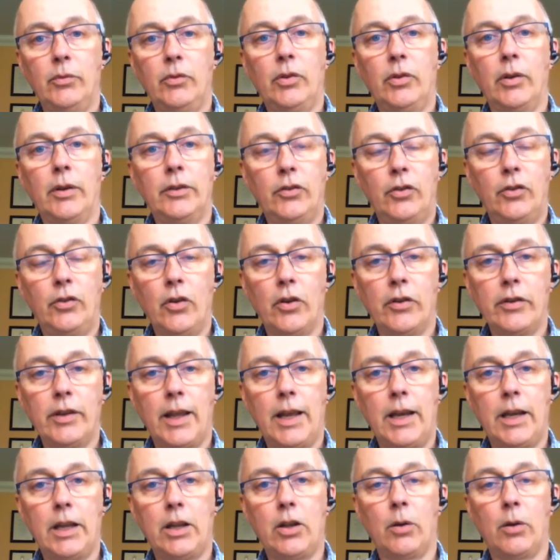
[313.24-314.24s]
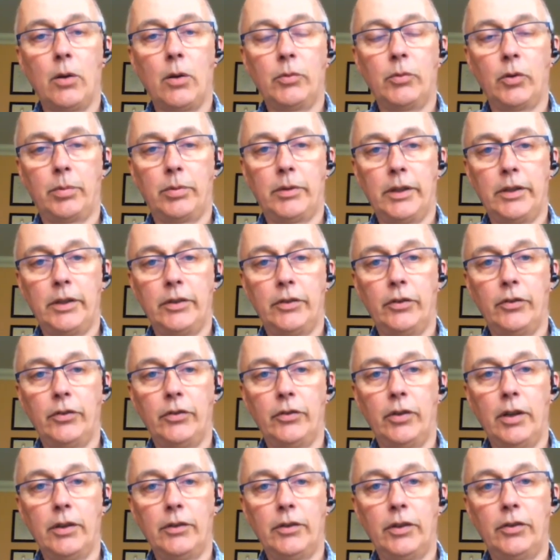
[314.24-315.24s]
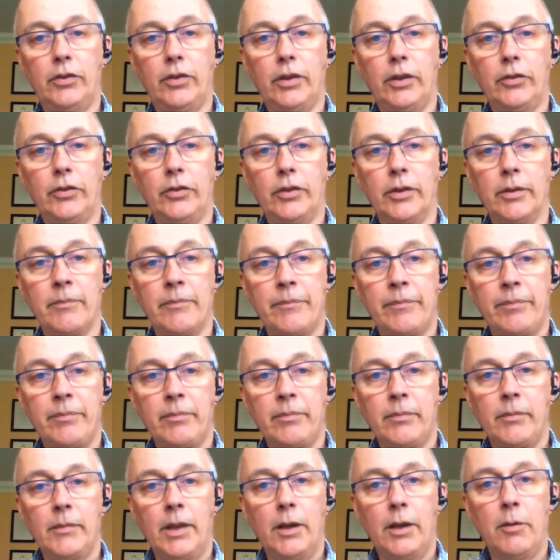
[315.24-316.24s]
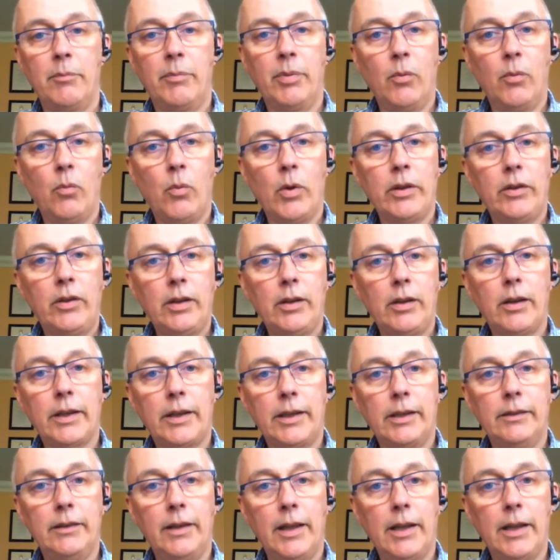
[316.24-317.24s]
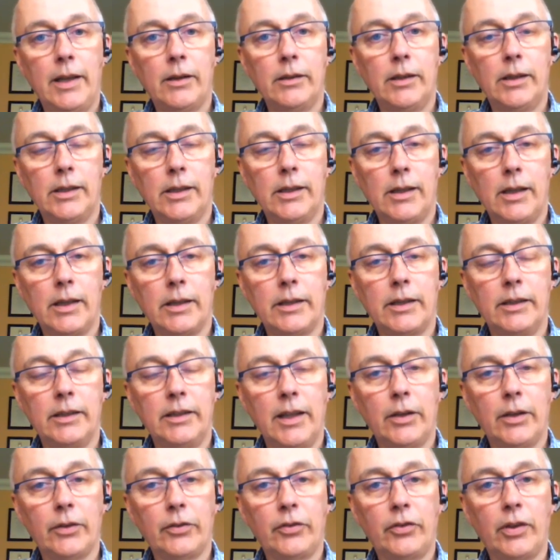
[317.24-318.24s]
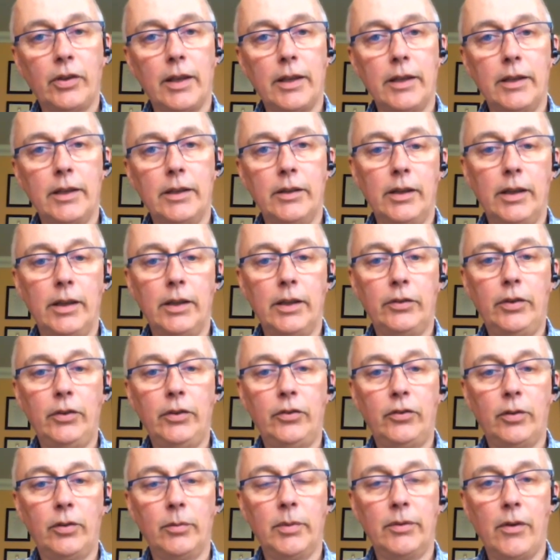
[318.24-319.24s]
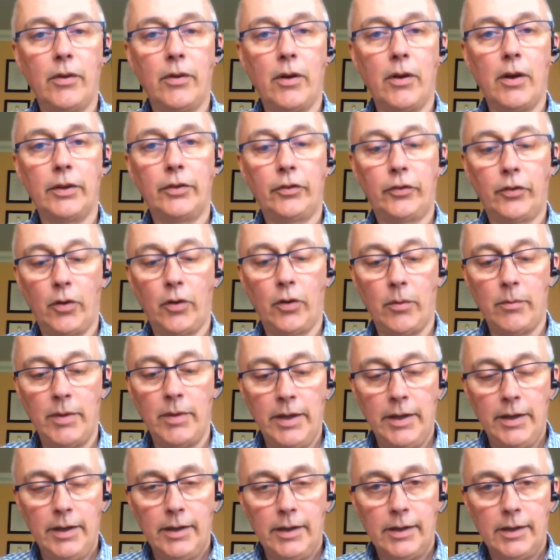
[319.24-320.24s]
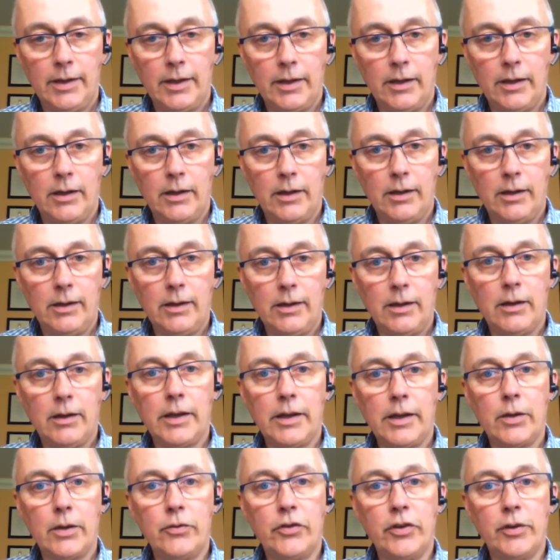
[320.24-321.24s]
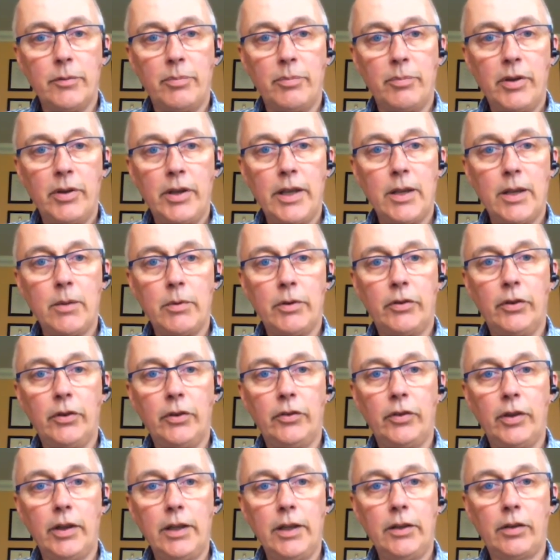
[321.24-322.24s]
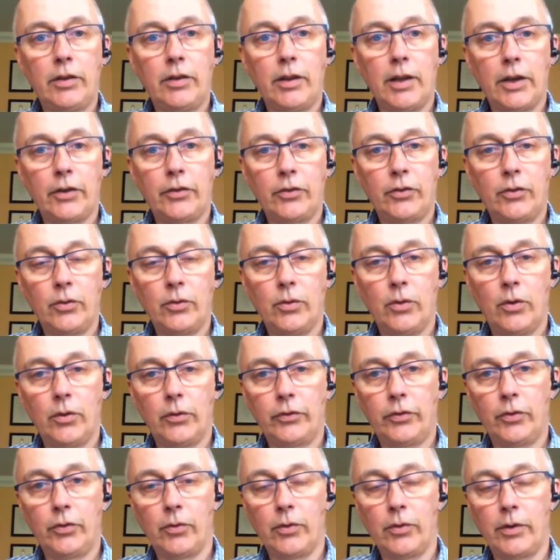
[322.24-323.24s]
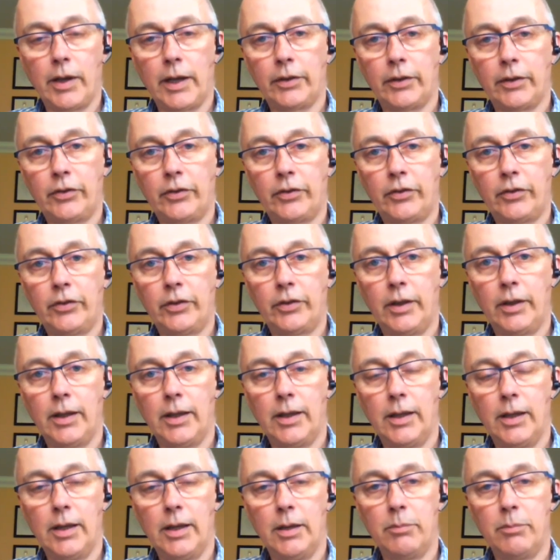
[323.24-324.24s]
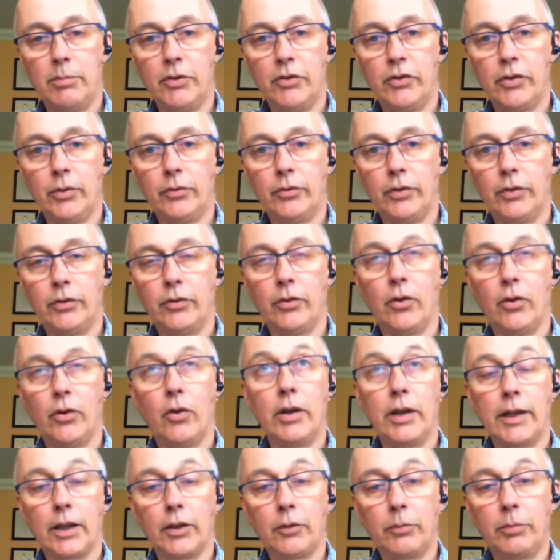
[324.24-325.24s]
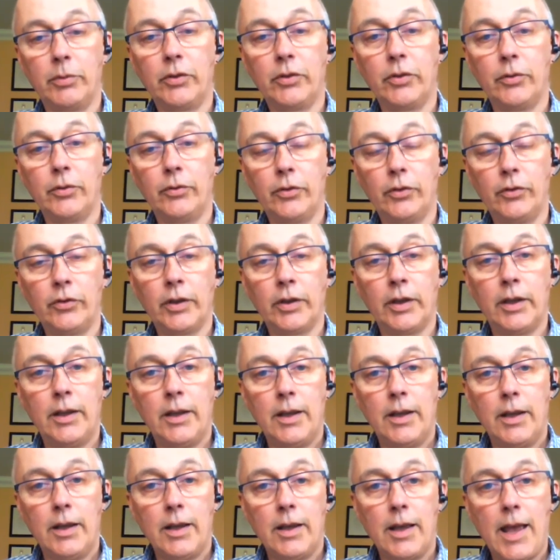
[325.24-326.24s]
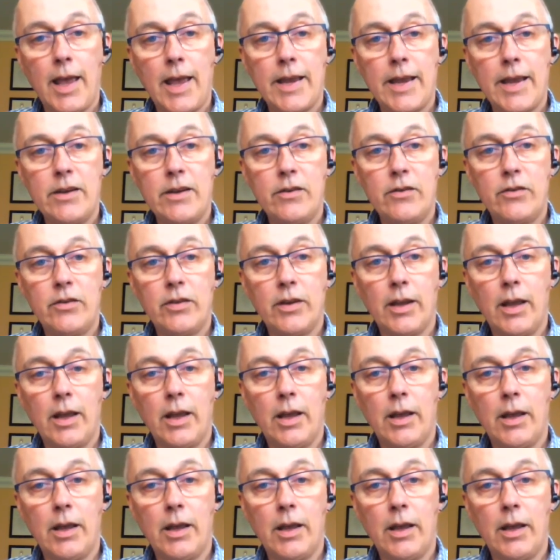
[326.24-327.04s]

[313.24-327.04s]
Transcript: So it's not the helicopter operator's decision. But one thing I can now say, and this is some advice from IOGP, which is the International Offshore Gas Producers, Oil and Gas Producers, and